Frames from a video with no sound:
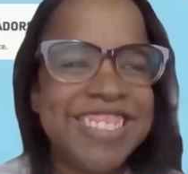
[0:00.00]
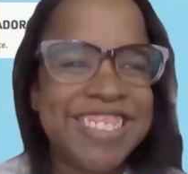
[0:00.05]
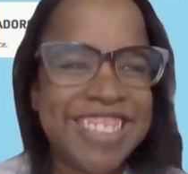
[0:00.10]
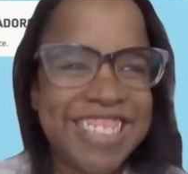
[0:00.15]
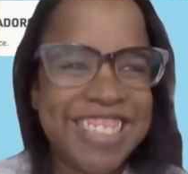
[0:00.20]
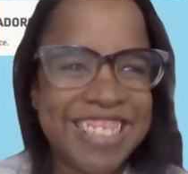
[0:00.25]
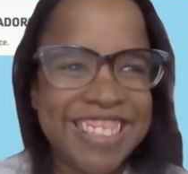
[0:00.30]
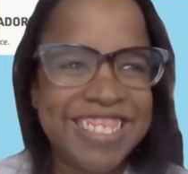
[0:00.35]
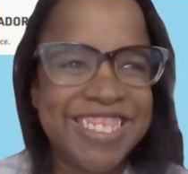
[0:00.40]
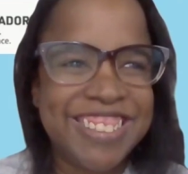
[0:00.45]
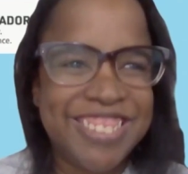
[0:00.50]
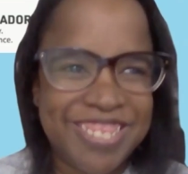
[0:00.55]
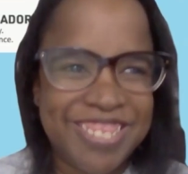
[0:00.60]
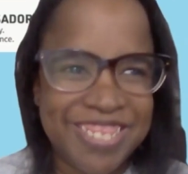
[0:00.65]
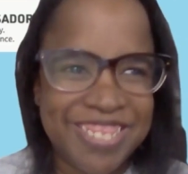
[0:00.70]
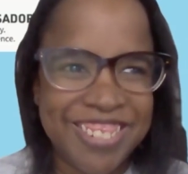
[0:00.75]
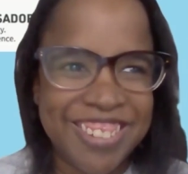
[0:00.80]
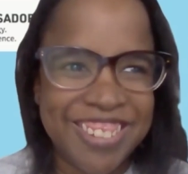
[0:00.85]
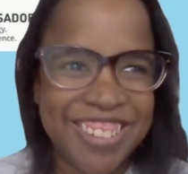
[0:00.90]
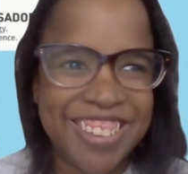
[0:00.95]
stands
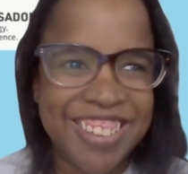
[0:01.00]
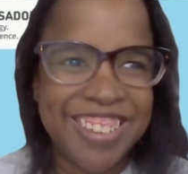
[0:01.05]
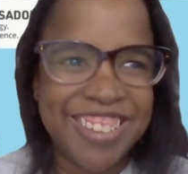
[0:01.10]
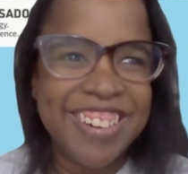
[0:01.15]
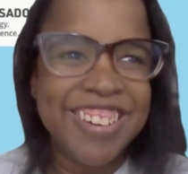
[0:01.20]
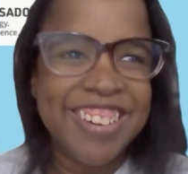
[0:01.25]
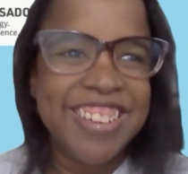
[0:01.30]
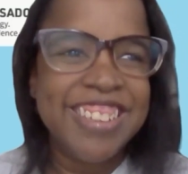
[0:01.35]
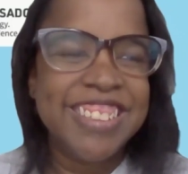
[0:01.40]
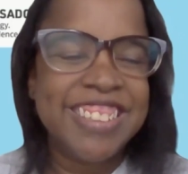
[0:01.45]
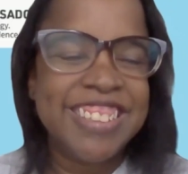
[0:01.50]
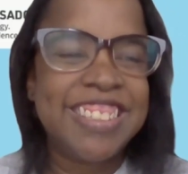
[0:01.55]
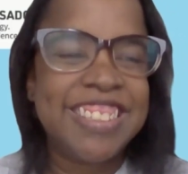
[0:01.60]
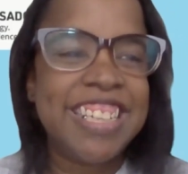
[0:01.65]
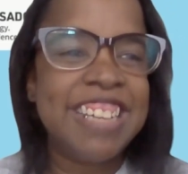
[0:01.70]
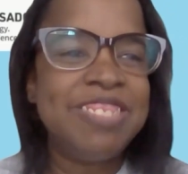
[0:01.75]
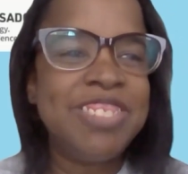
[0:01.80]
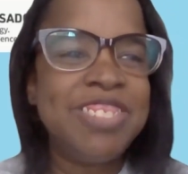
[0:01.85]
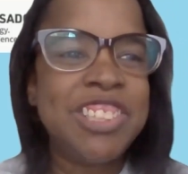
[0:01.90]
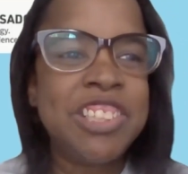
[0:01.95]
for
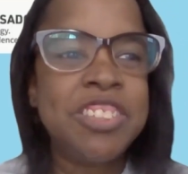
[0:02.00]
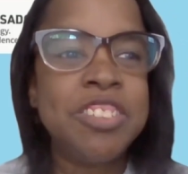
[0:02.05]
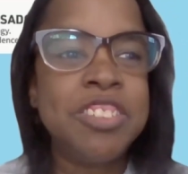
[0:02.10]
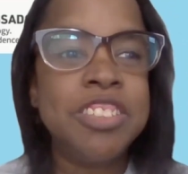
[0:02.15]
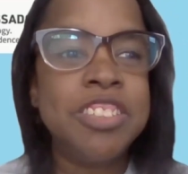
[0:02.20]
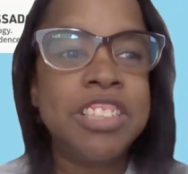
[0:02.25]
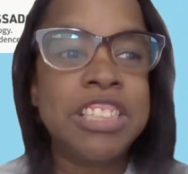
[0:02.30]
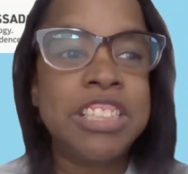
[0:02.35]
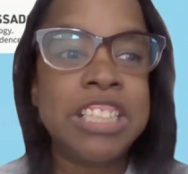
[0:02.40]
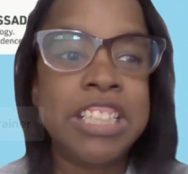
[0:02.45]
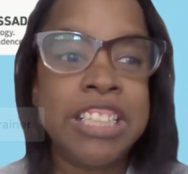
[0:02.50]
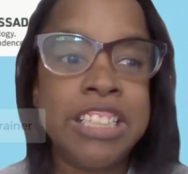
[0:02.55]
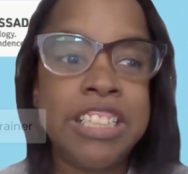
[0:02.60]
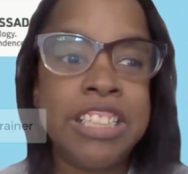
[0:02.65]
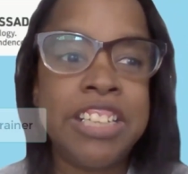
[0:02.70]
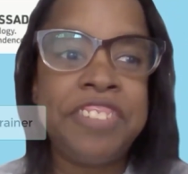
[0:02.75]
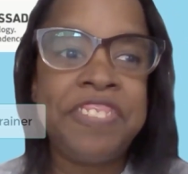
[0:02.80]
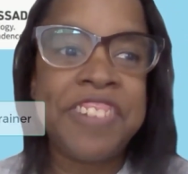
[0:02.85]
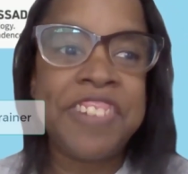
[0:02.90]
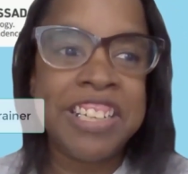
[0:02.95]
Steps Towards
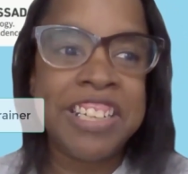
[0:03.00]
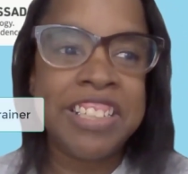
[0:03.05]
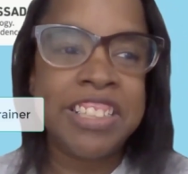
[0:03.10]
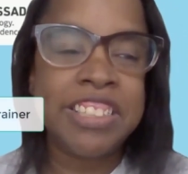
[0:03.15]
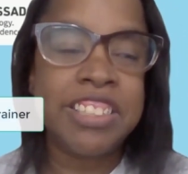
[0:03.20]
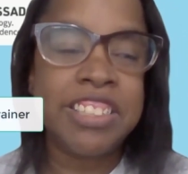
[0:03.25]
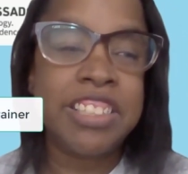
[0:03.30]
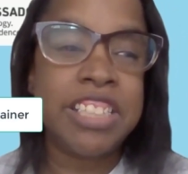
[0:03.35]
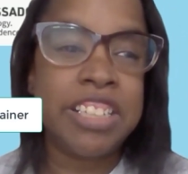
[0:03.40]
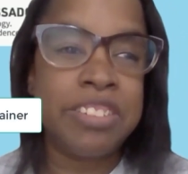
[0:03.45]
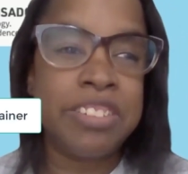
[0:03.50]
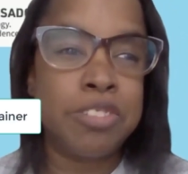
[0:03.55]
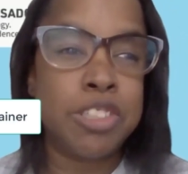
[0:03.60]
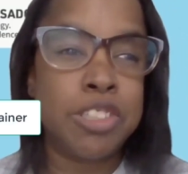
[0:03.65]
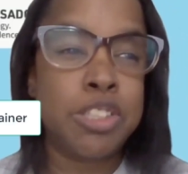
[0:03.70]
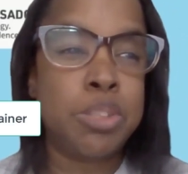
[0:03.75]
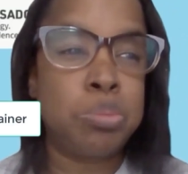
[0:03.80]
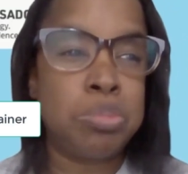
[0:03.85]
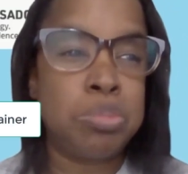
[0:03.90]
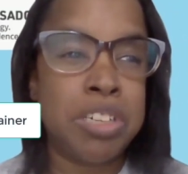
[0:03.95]
Independence and
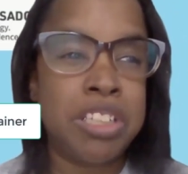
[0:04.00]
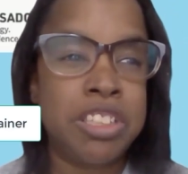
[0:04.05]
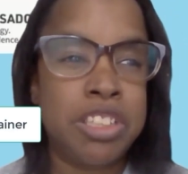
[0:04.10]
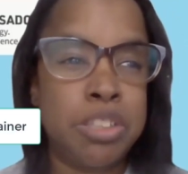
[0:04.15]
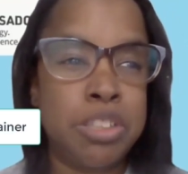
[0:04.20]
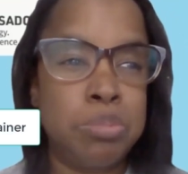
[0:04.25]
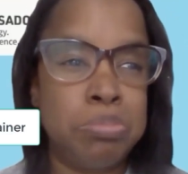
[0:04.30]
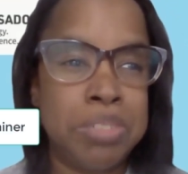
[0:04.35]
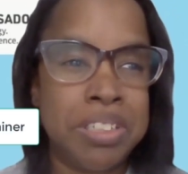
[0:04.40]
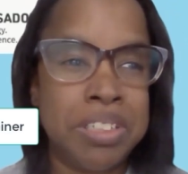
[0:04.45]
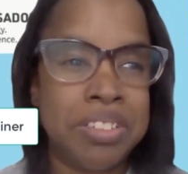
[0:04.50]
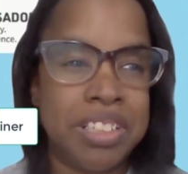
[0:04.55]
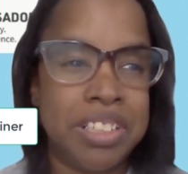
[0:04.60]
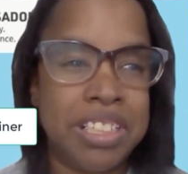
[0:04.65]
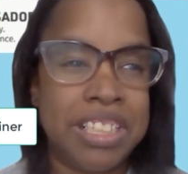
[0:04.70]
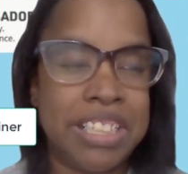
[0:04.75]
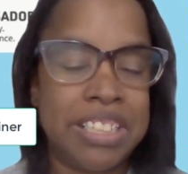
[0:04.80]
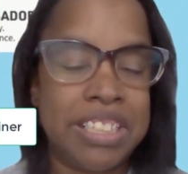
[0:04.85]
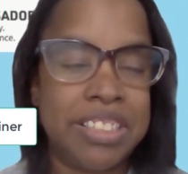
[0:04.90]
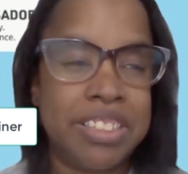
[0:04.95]

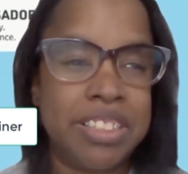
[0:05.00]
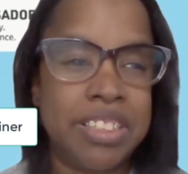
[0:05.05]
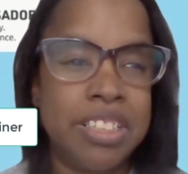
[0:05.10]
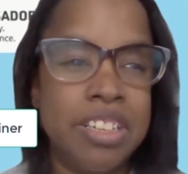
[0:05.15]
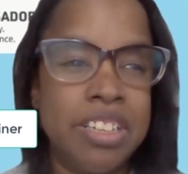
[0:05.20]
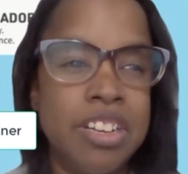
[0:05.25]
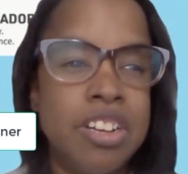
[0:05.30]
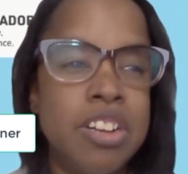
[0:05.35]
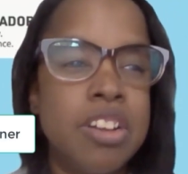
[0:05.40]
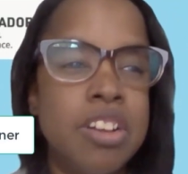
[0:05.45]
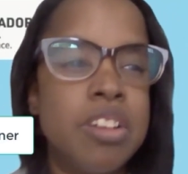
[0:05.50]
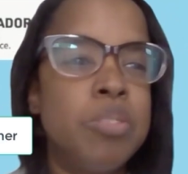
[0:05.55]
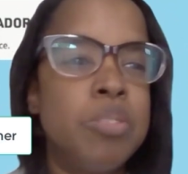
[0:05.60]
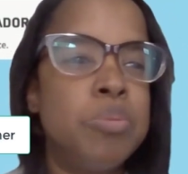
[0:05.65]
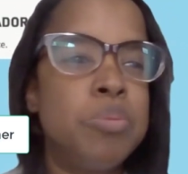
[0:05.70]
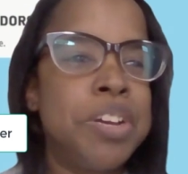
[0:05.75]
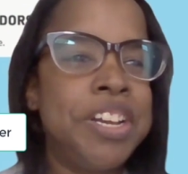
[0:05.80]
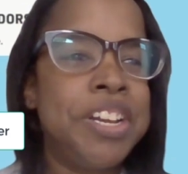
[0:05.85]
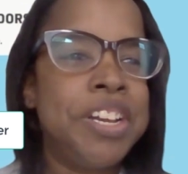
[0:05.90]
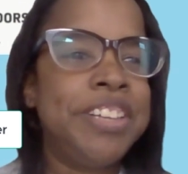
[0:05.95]
Responsibility.
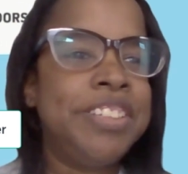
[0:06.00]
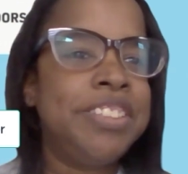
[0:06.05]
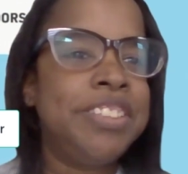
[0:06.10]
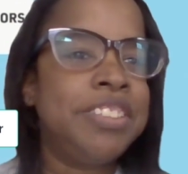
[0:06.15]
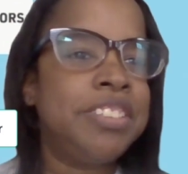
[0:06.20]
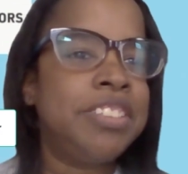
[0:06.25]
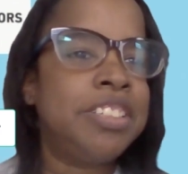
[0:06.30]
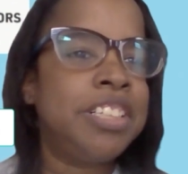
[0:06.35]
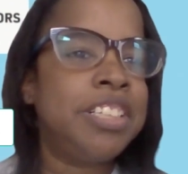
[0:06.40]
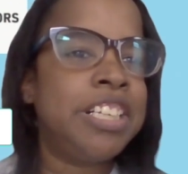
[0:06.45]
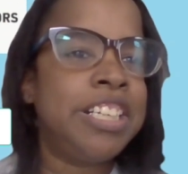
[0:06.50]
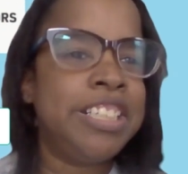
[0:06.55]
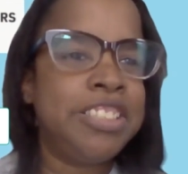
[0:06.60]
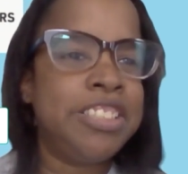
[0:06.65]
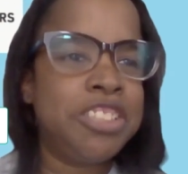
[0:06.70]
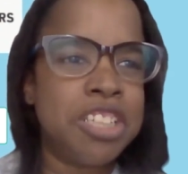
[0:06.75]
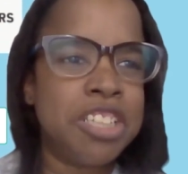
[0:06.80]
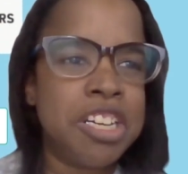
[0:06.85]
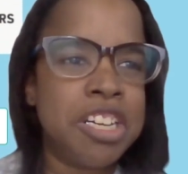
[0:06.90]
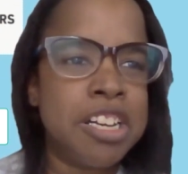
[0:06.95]
We
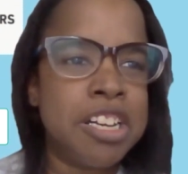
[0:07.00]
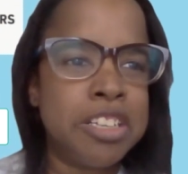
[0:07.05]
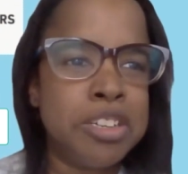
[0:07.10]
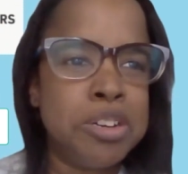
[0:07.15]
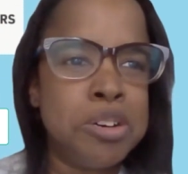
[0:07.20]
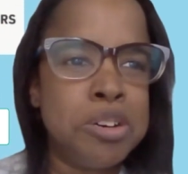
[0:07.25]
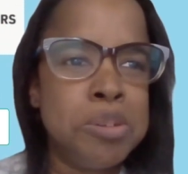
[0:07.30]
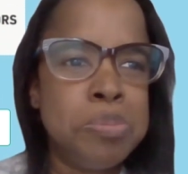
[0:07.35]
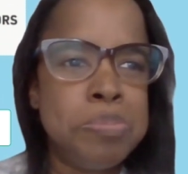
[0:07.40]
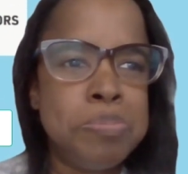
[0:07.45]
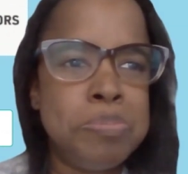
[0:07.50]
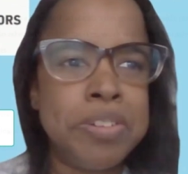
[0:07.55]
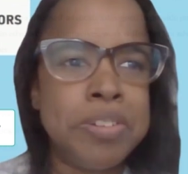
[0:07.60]
teach other